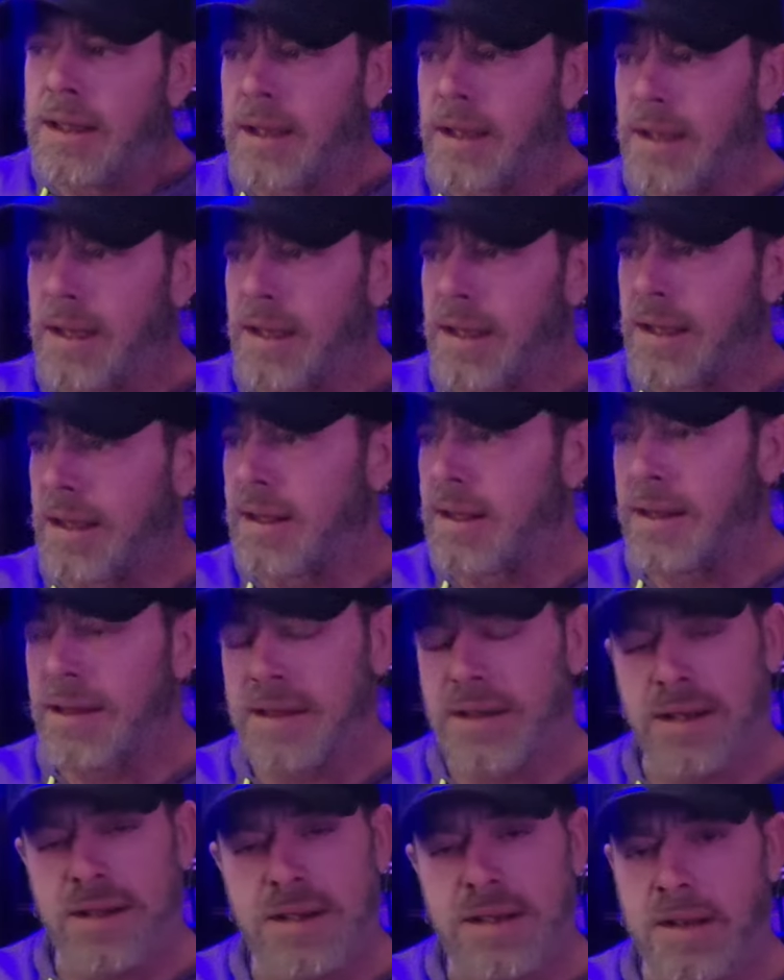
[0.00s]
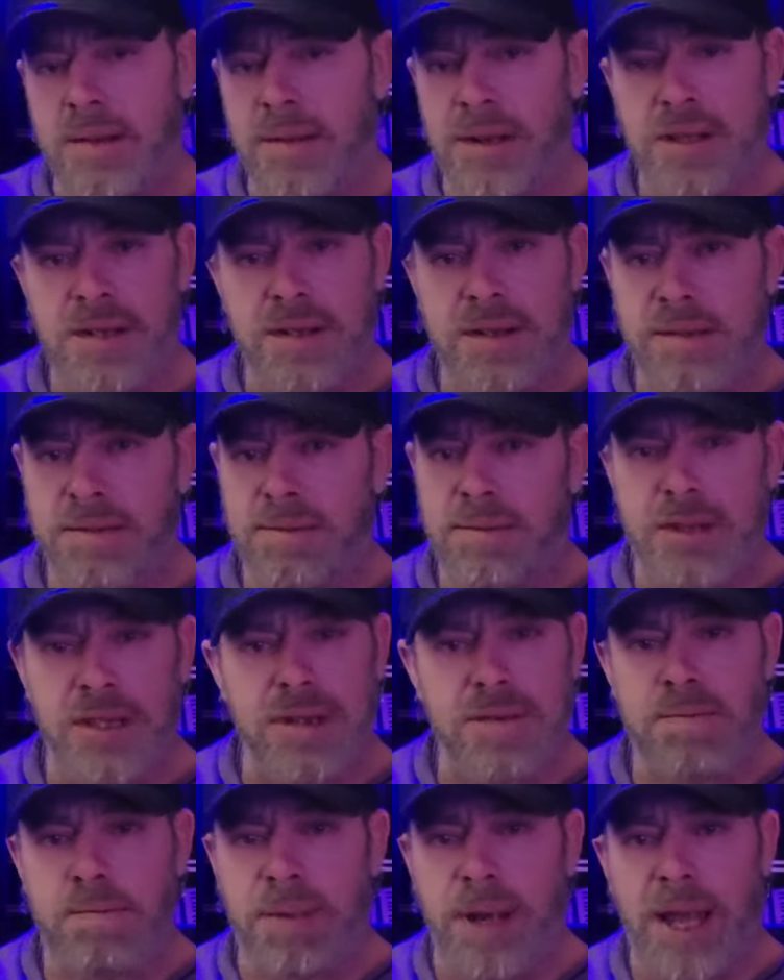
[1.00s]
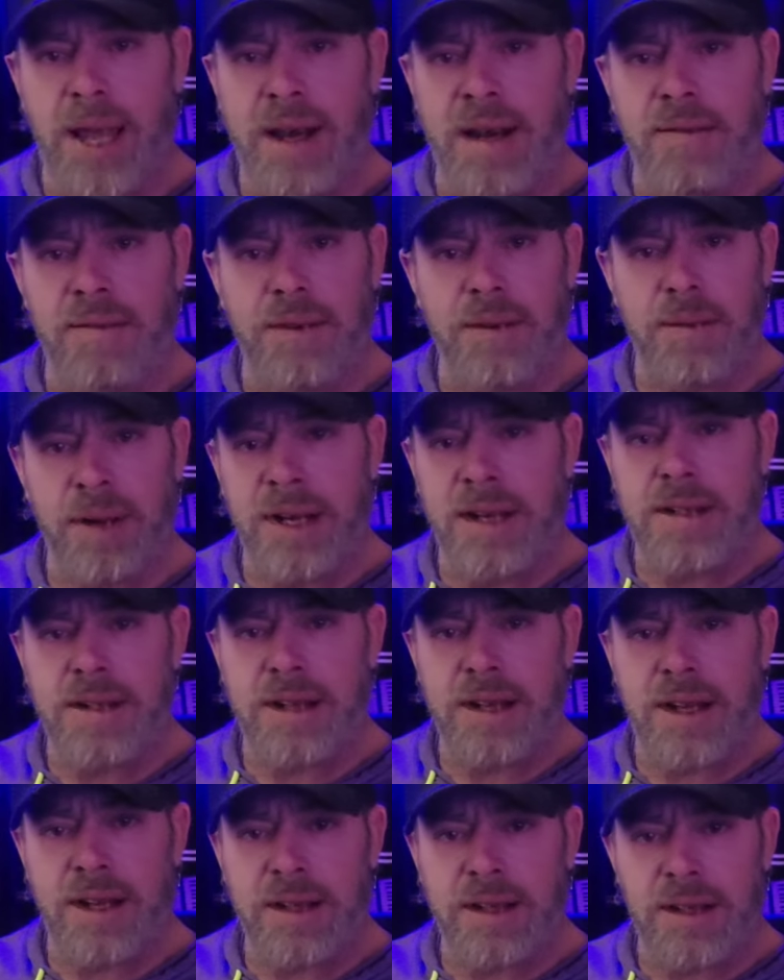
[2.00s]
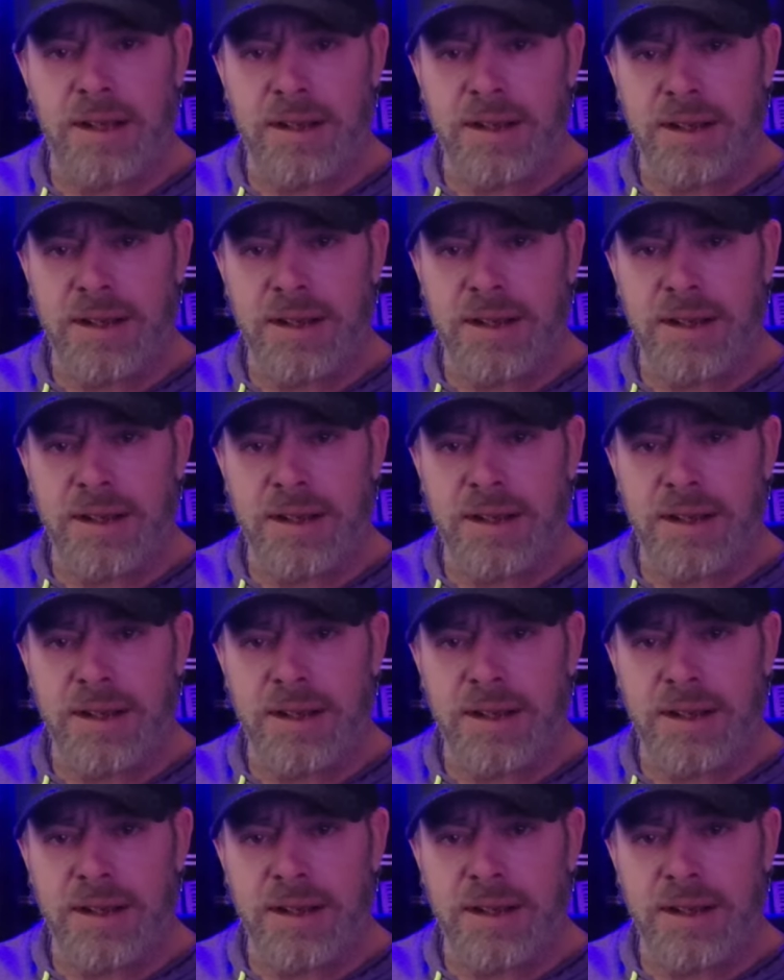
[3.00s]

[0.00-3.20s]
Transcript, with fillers: Oh, there's so much just bad information out there,